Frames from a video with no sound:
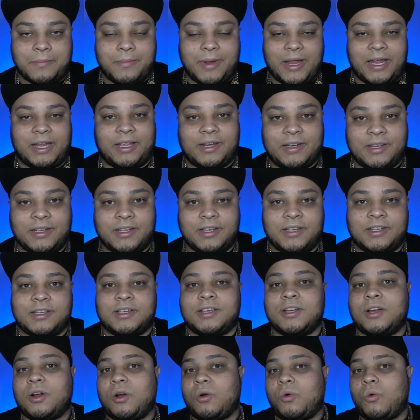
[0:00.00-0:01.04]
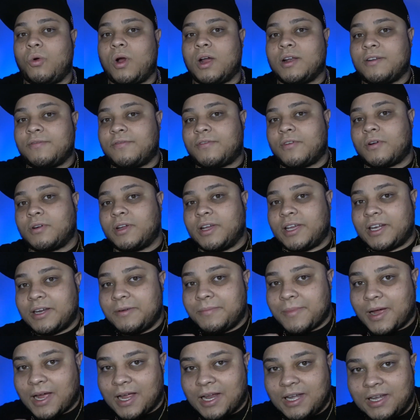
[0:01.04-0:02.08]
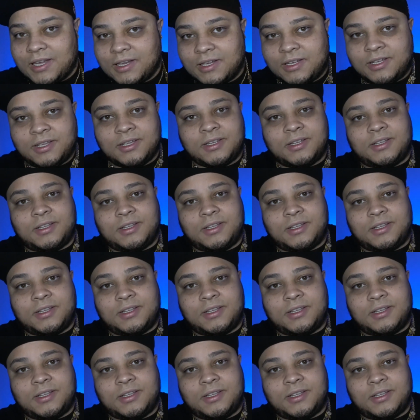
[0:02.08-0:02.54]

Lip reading: made. One from Grimal,